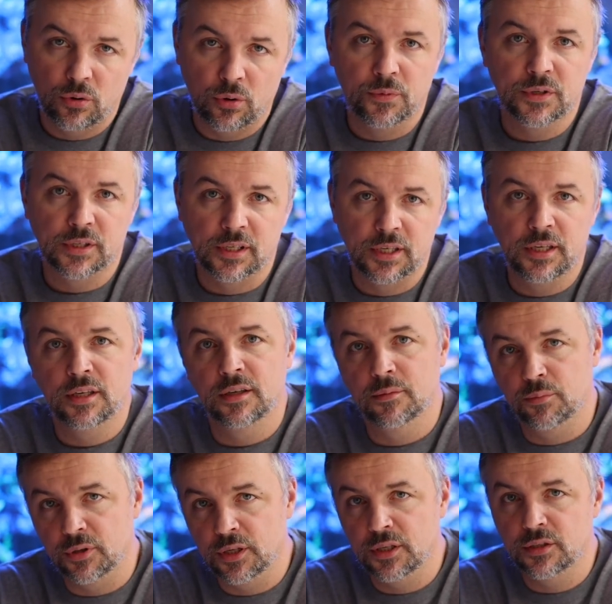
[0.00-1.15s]
Obviously,
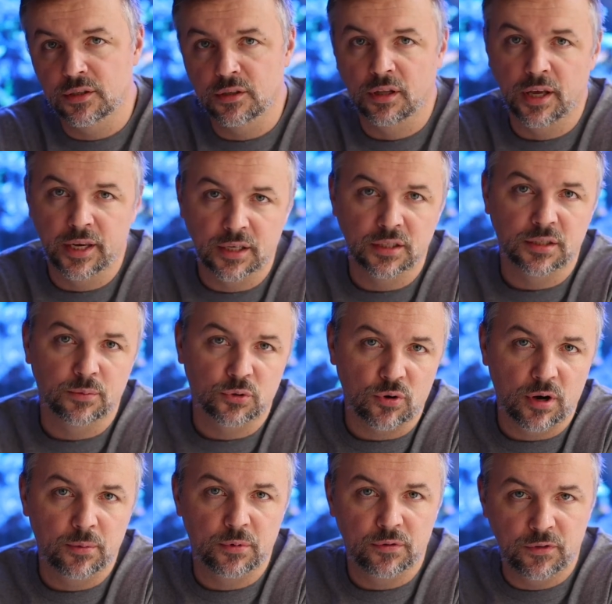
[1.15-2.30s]
please like and
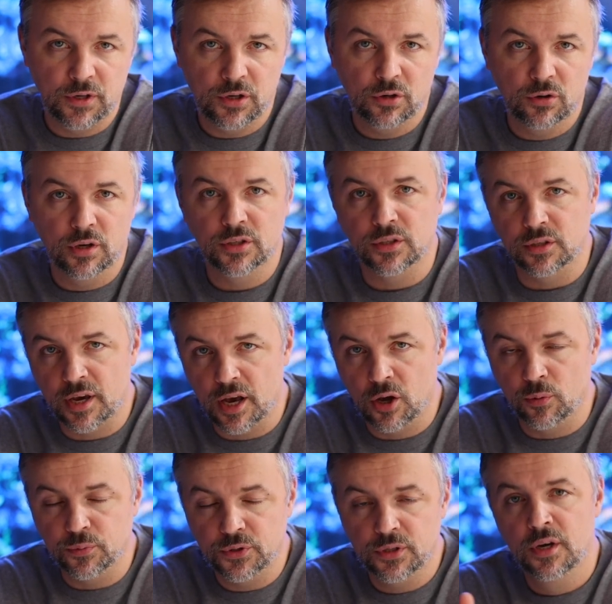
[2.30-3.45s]
subscribe the video as it
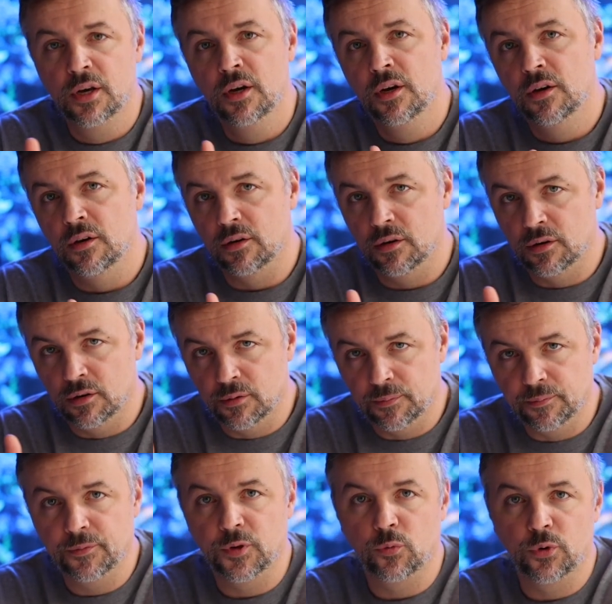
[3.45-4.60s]
helps
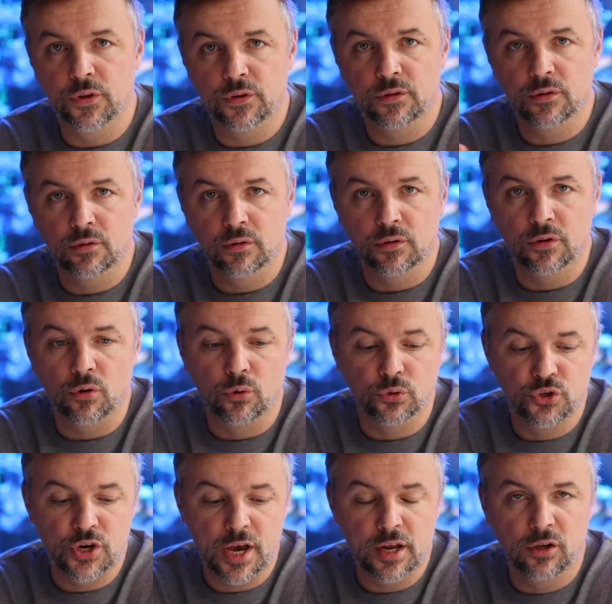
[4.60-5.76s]
with the whole
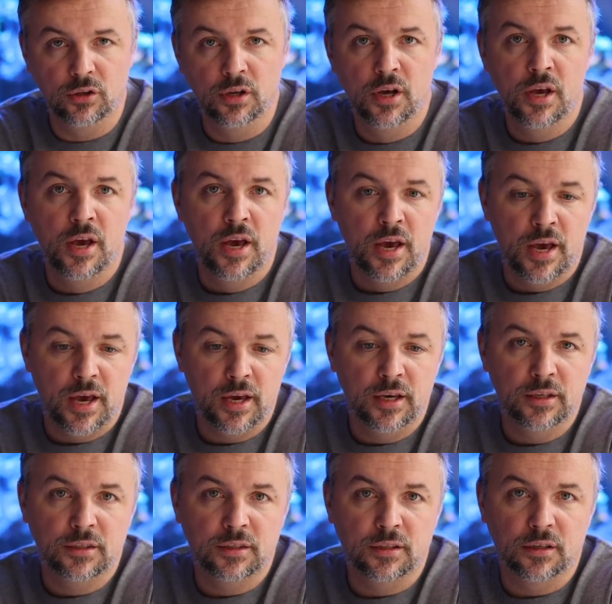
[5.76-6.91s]
channel.
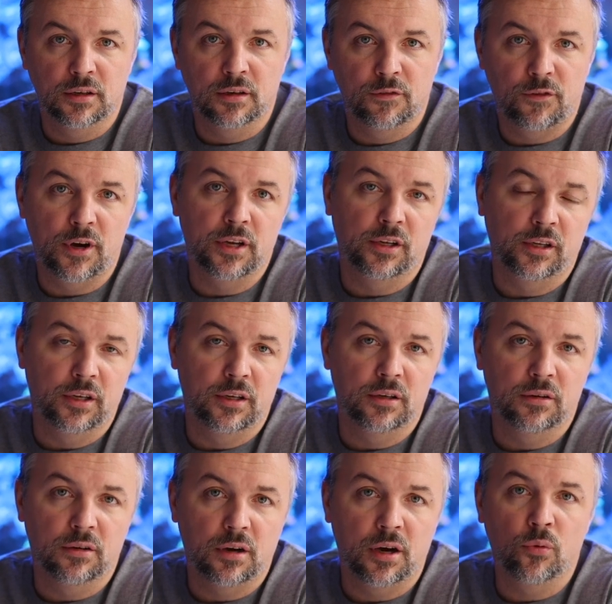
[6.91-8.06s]
And
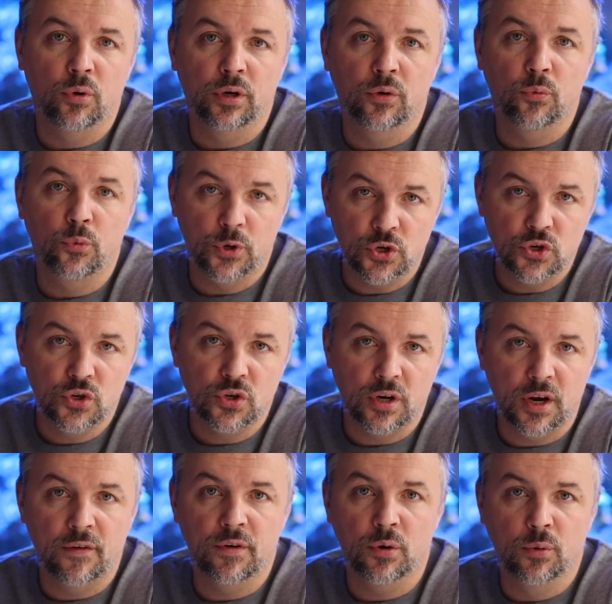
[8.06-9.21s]
finally, I want to wish
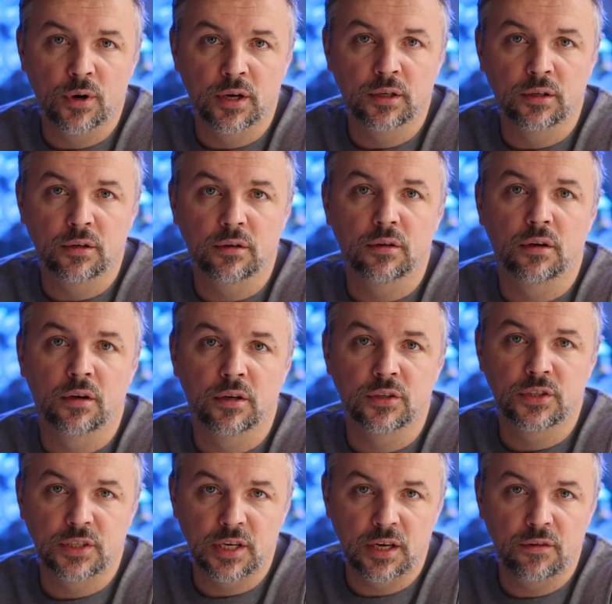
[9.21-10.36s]
everyone a
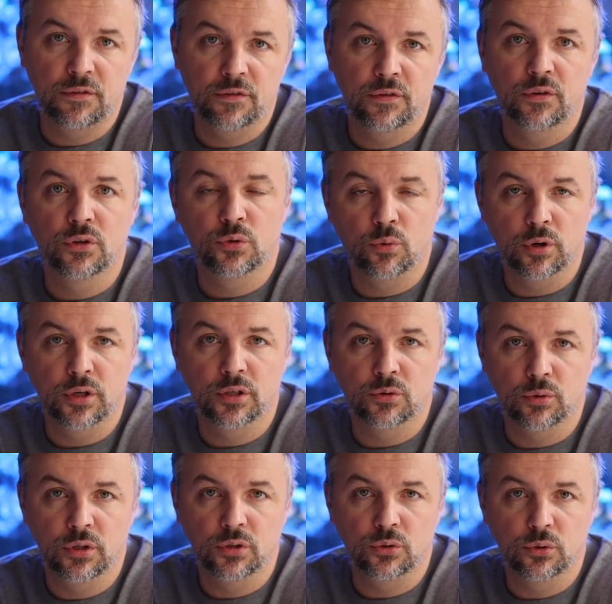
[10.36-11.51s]
safe
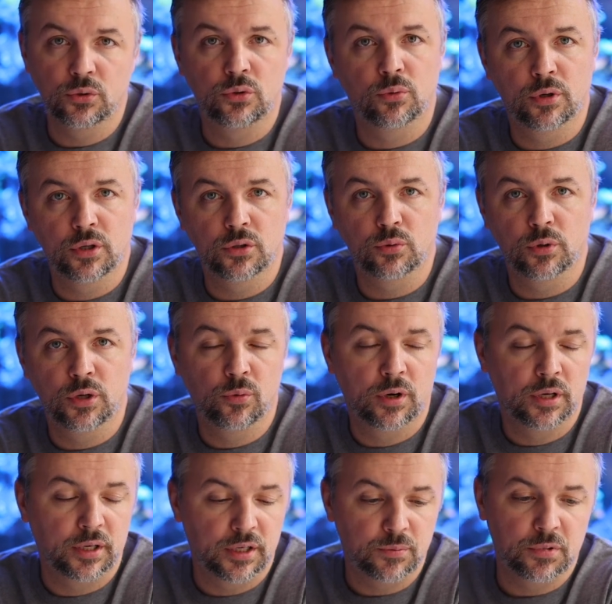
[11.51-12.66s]
2022.
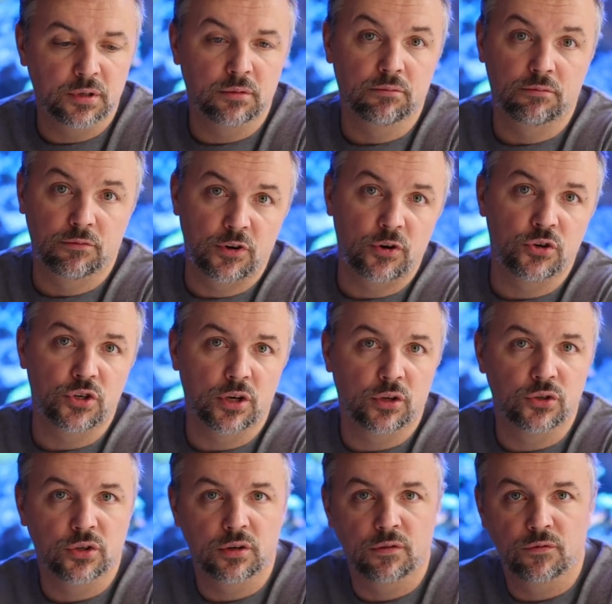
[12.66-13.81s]
2021 has been very
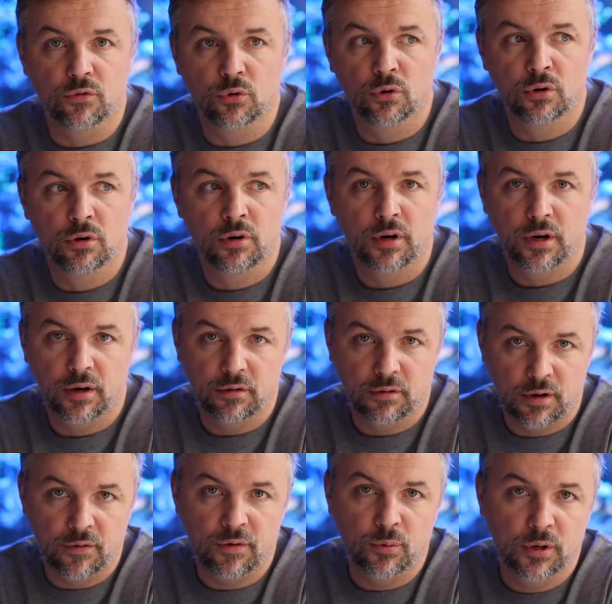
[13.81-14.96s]
challenging for
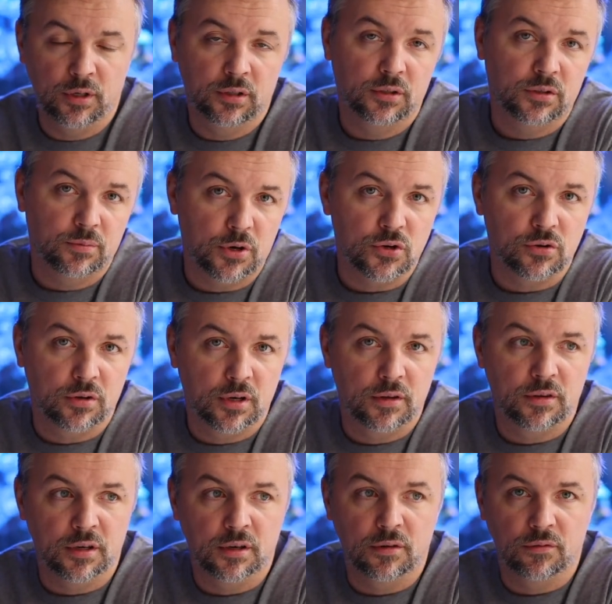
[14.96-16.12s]
everyone, and especially I
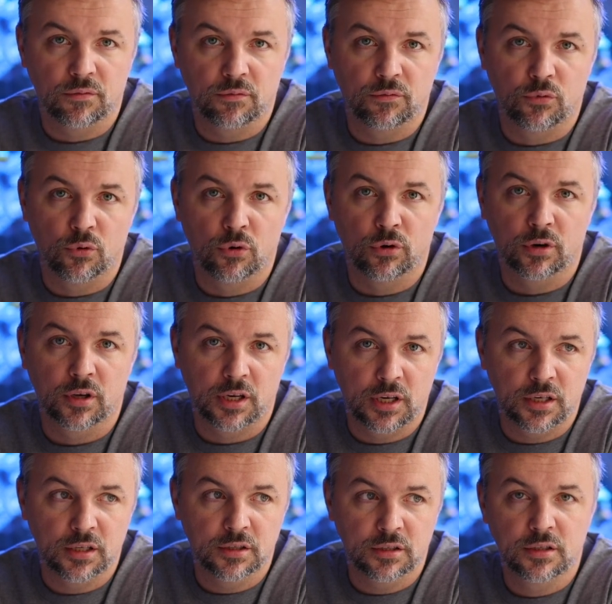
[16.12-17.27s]
think for
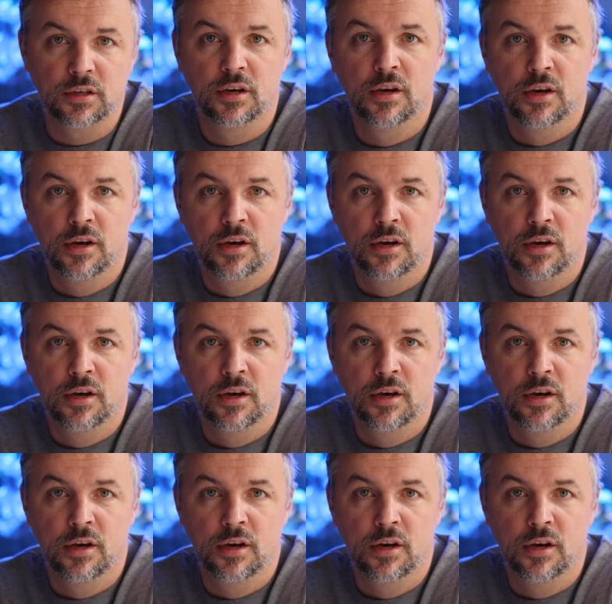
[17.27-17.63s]
Canadians.